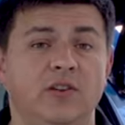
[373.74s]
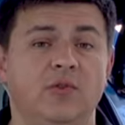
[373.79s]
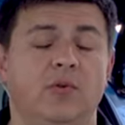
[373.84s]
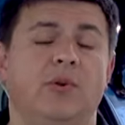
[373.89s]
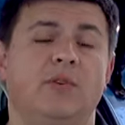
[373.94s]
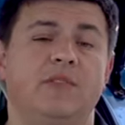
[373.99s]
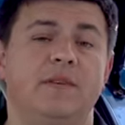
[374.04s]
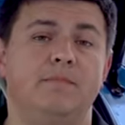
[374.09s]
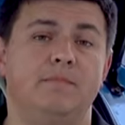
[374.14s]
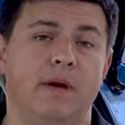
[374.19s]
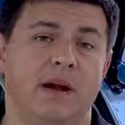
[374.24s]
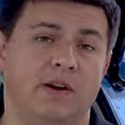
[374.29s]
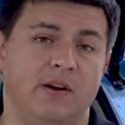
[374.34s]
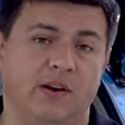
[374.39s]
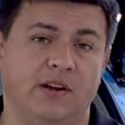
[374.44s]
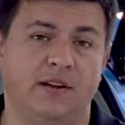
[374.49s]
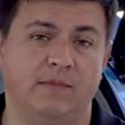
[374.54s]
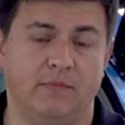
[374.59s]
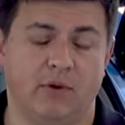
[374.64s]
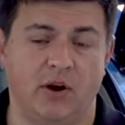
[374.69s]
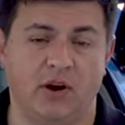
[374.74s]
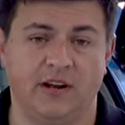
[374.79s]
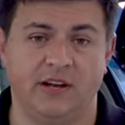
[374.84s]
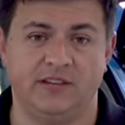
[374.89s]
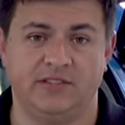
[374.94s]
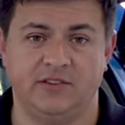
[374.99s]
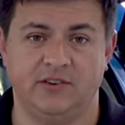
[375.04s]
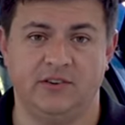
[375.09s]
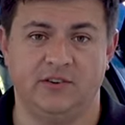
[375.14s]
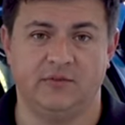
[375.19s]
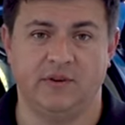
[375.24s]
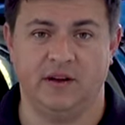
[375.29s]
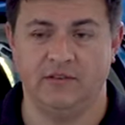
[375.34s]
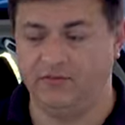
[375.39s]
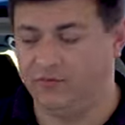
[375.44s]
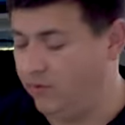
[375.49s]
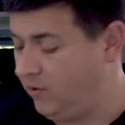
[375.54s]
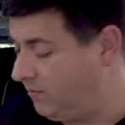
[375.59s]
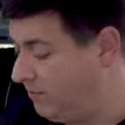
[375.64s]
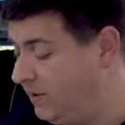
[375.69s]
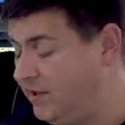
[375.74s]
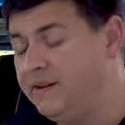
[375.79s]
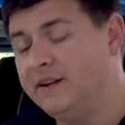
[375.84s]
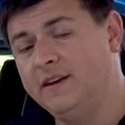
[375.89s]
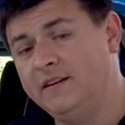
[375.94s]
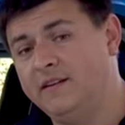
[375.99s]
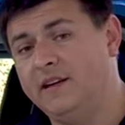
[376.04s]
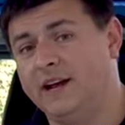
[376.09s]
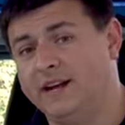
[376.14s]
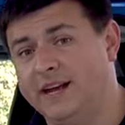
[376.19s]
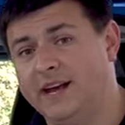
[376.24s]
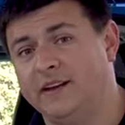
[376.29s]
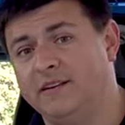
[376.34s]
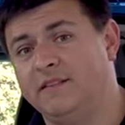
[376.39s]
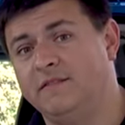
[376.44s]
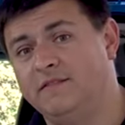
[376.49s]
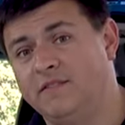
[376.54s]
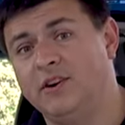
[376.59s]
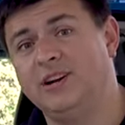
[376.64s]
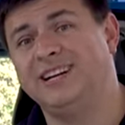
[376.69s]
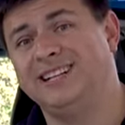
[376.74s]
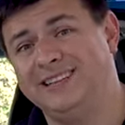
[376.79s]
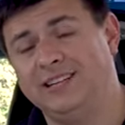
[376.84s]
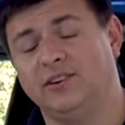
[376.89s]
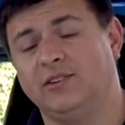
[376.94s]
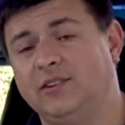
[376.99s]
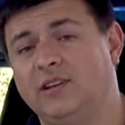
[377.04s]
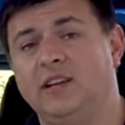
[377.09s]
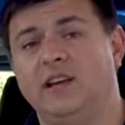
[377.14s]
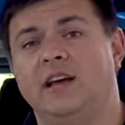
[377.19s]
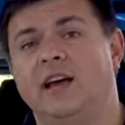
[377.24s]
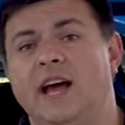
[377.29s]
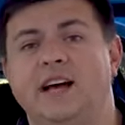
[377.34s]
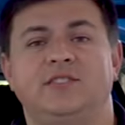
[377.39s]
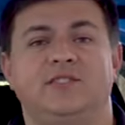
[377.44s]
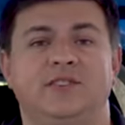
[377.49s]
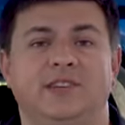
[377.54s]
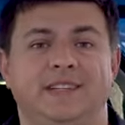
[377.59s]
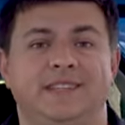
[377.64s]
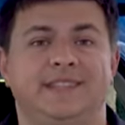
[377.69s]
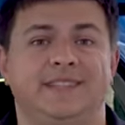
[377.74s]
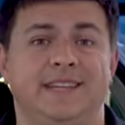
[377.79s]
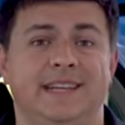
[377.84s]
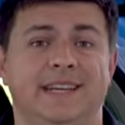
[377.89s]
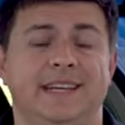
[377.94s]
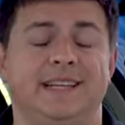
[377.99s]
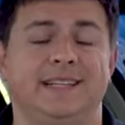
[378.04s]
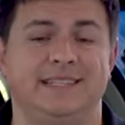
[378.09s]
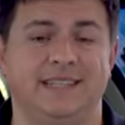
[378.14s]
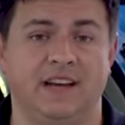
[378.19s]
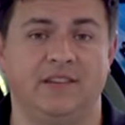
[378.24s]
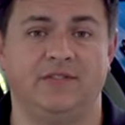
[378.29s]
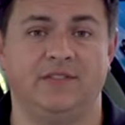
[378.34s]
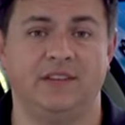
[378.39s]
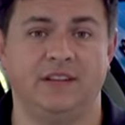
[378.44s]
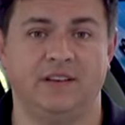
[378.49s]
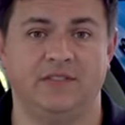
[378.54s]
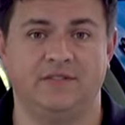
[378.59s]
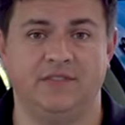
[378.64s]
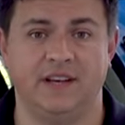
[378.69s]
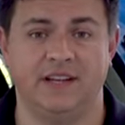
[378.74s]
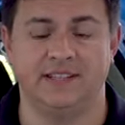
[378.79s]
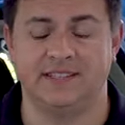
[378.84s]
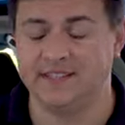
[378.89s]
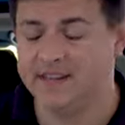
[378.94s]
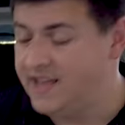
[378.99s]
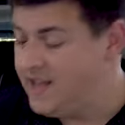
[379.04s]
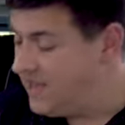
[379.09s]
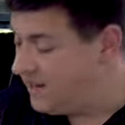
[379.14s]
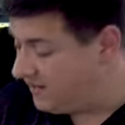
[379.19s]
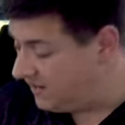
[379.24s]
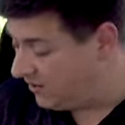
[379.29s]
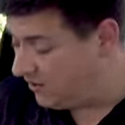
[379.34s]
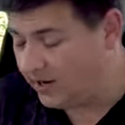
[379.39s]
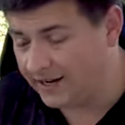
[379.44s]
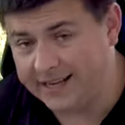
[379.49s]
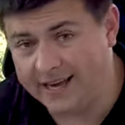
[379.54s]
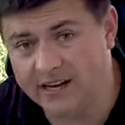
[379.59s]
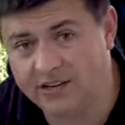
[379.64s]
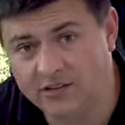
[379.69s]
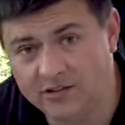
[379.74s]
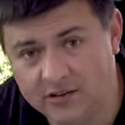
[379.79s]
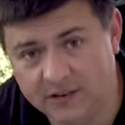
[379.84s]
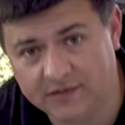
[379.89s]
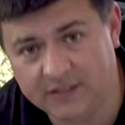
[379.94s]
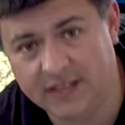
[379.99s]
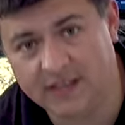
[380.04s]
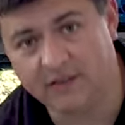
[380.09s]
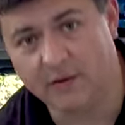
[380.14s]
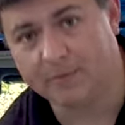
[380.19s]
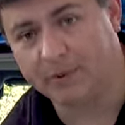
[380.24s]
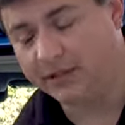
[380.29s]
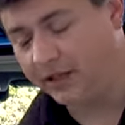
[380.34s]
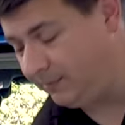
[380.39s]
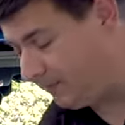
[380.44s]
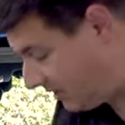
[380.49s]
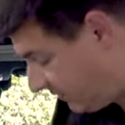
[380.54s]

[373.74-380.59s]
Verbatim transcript: a North American market Toyota RAV4. But Again, very clearly, as you can see, it definitely fits. Now, again, you do have to give up a little